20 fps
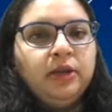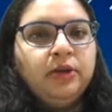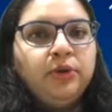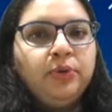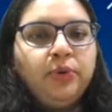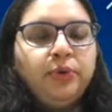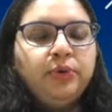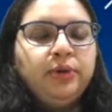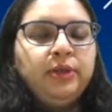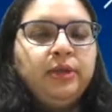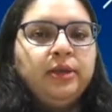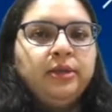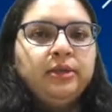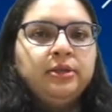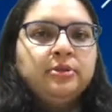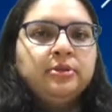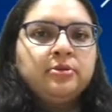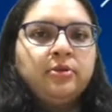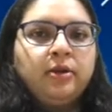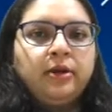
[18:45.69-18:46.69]
No dear,
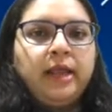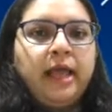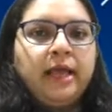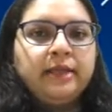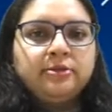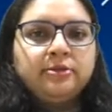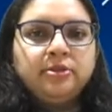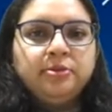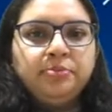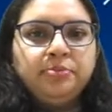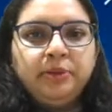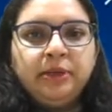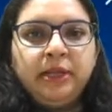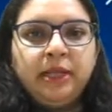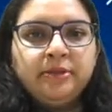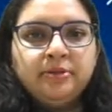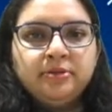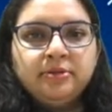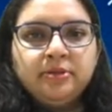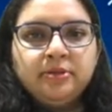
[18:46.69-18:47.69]
it is not as simple
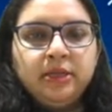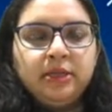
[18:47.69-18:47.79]
as,